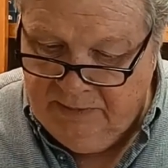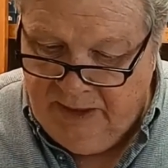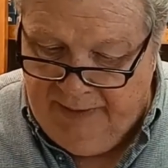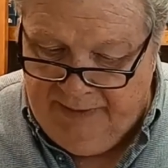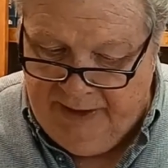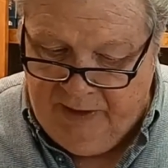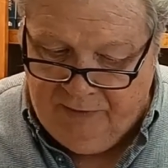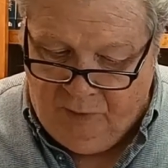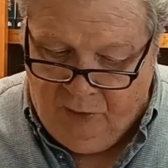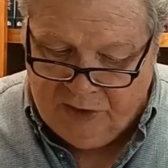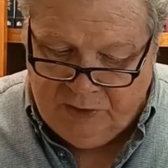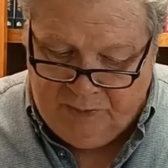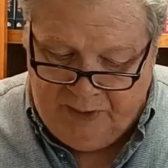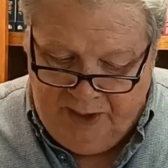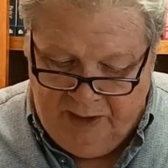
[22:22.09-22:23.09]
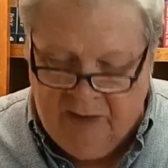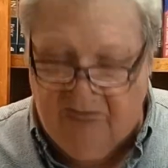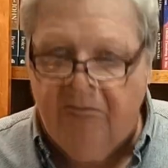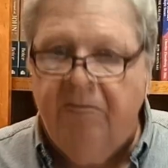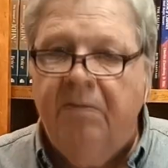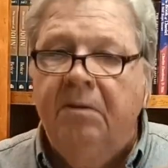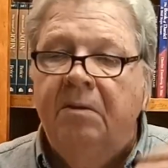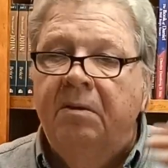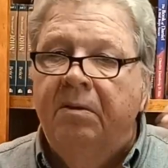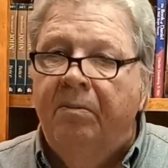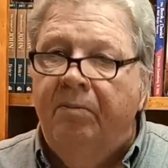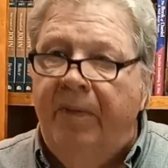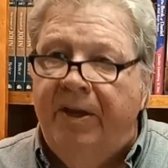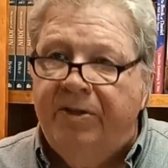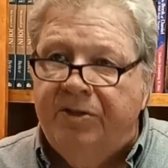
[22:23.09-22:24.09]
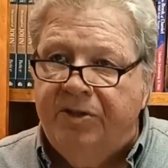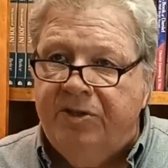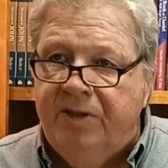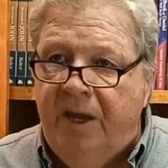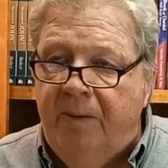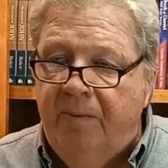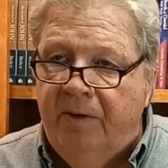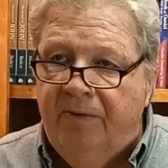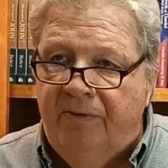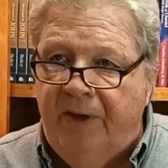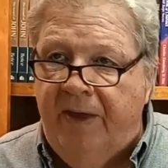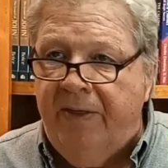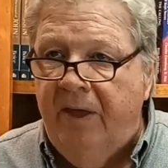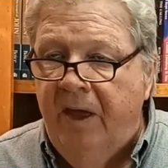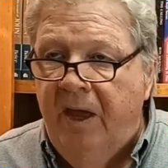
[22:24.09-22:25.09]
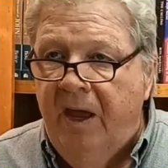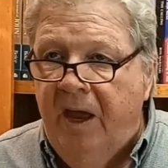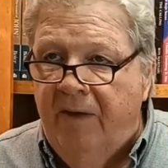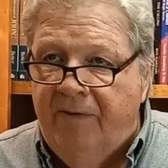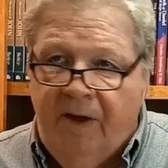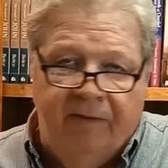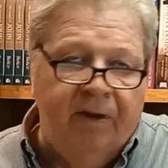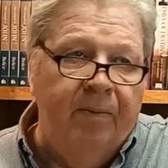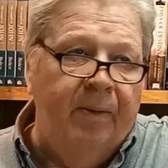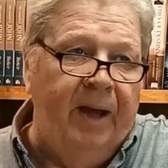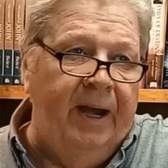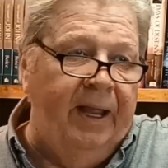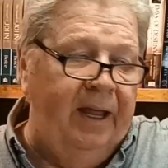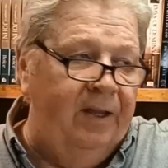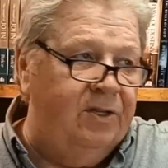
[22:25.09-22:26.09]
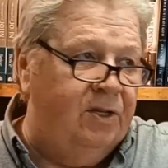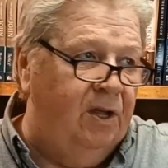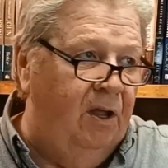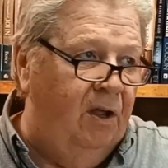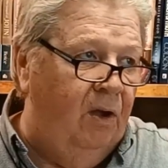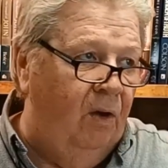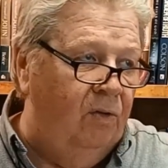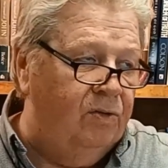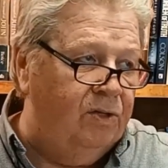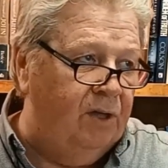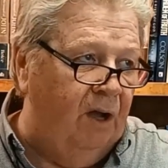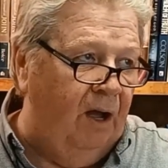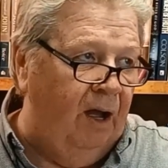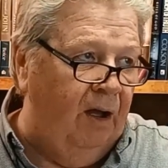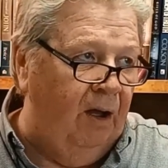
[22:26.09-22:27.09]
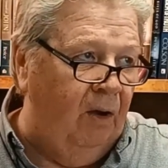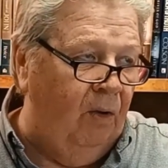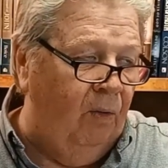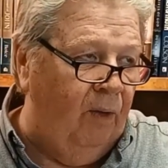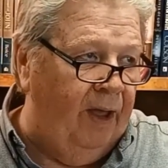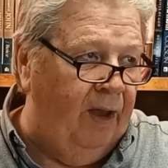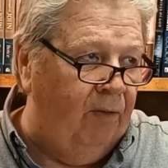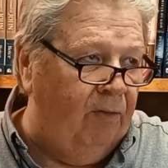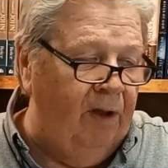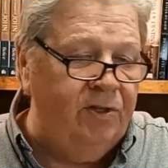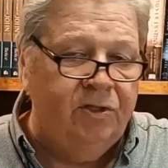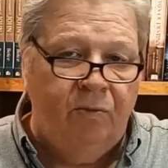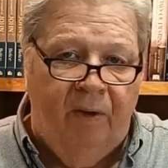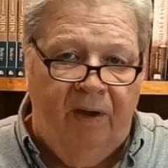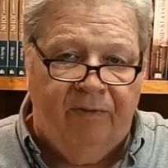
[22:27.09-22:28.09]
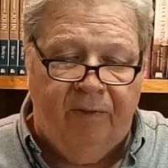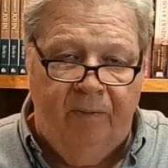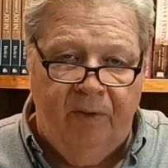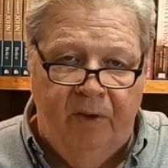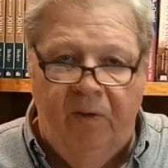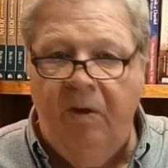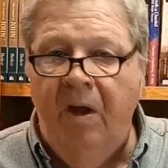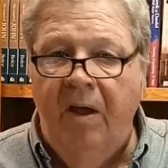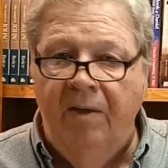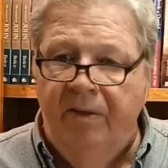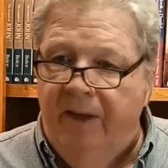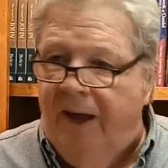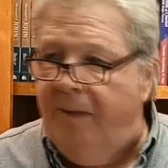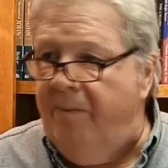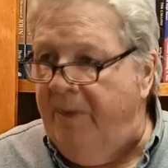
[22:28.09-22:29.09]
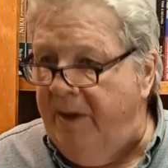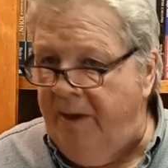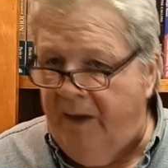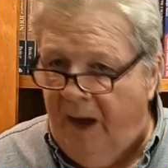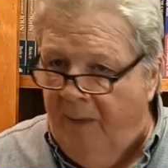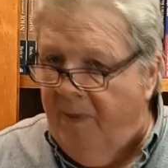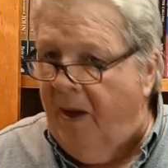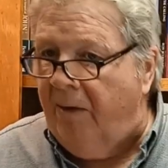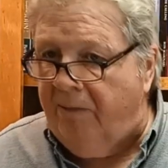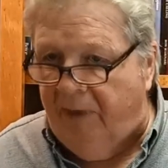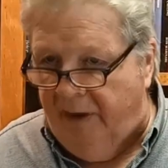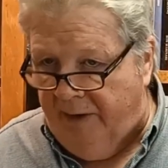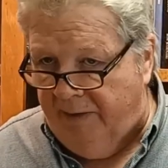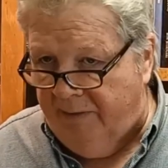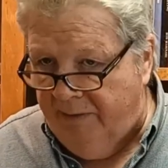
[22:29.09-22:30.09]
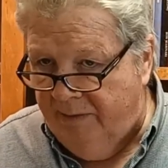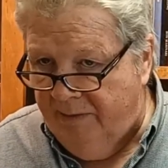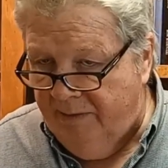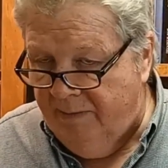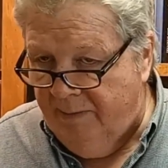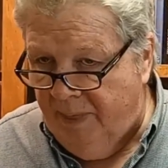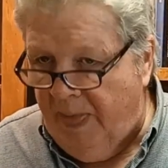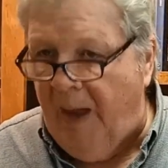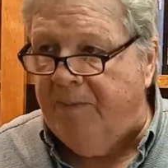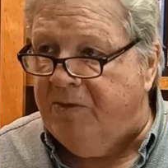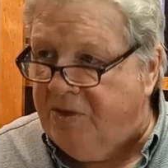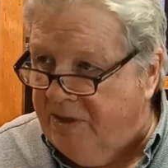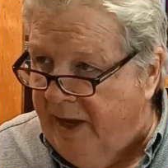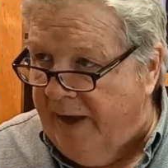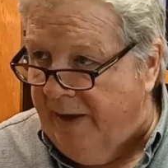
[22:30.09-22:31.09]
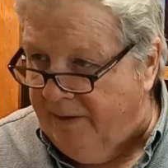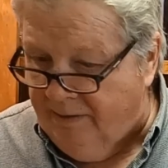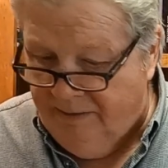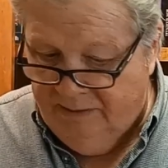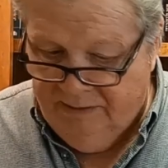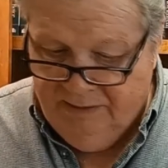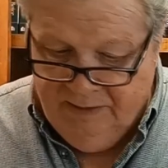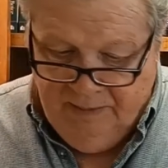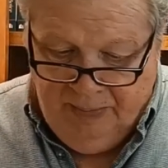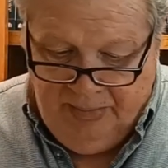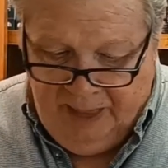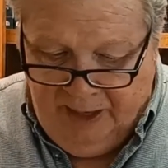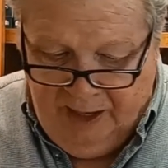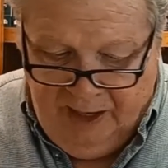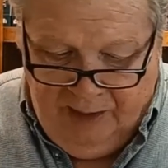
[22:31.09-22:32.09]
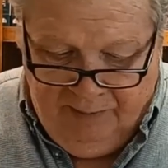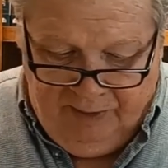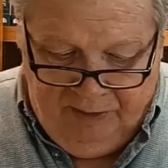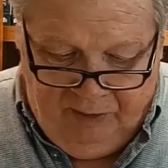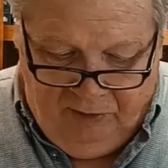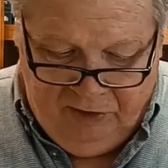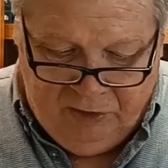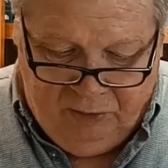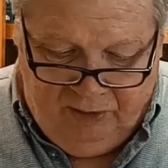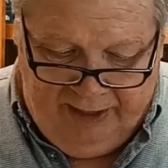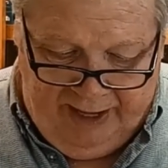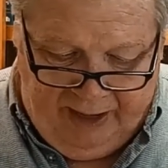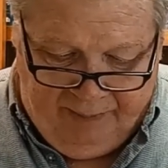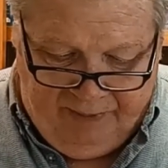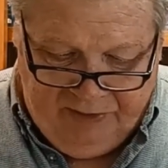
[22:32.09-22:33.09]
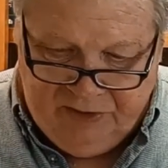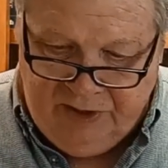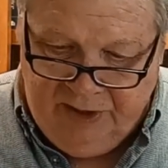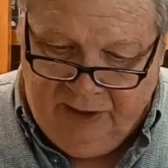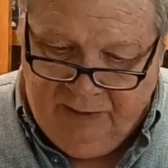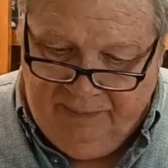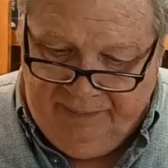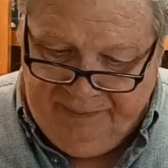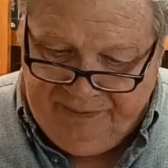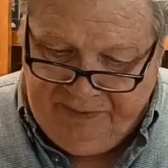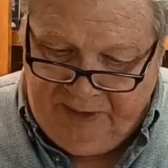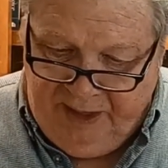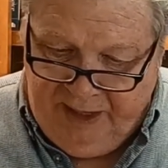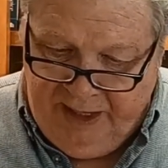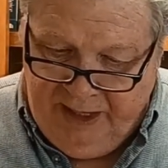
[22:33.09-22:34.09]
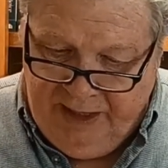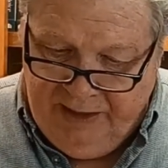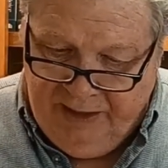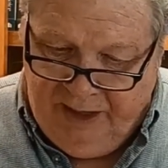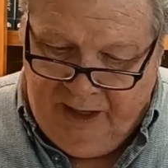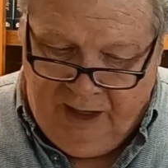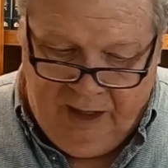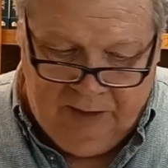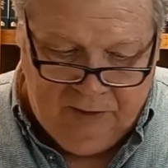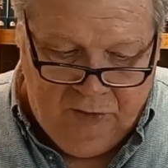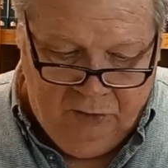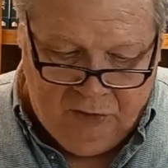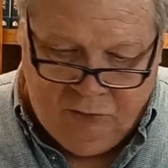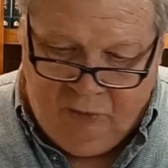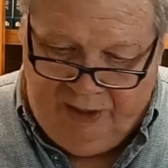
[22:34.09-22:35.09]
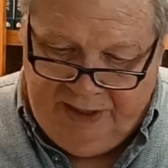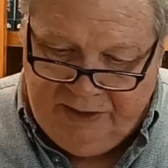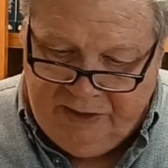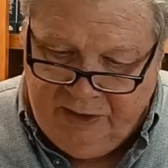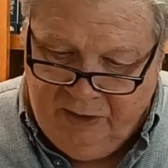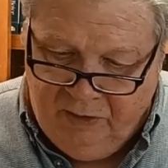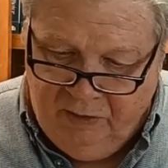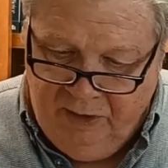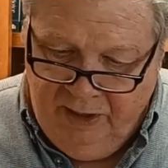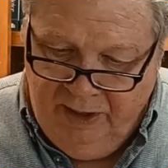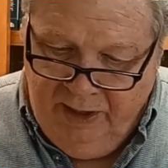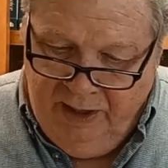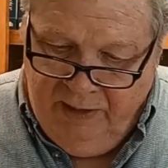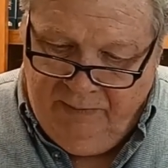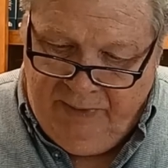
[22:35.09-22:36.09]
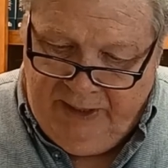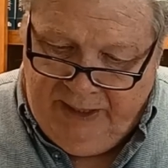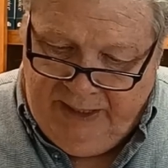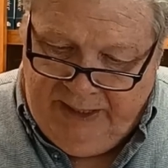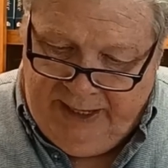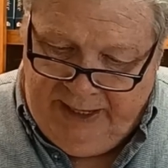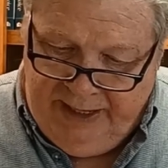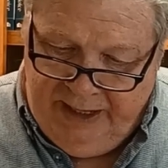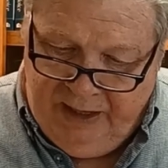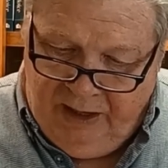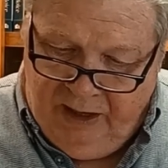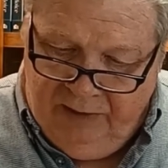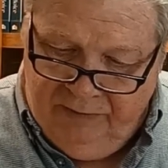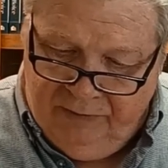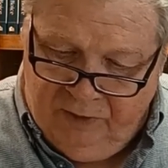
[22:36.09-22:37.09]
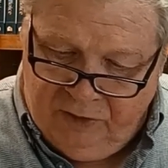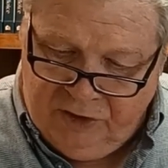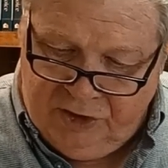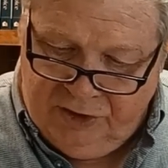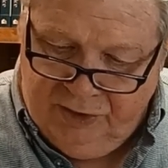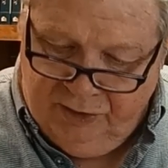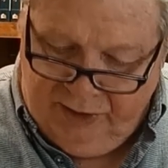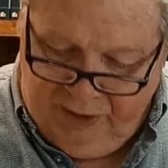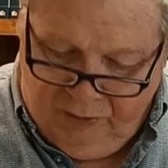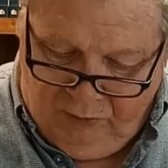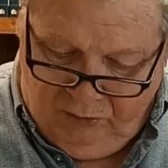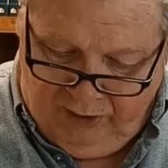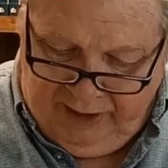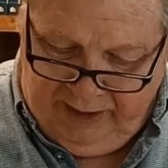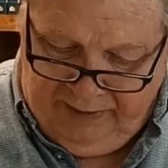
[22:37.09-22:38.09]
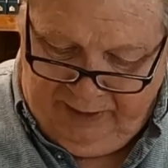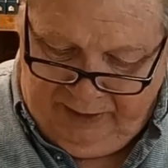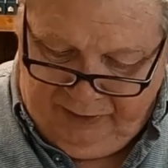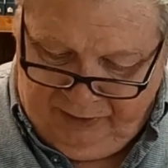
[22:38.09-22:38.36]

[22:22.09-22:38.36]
And then, of course, Peter makes the statement of faith. If everybody gets goes uh, away, runs away from you, not me, I'm not running. I'm staying. But notice what happens here in uh, Luke 22, beginning on verse 31 and then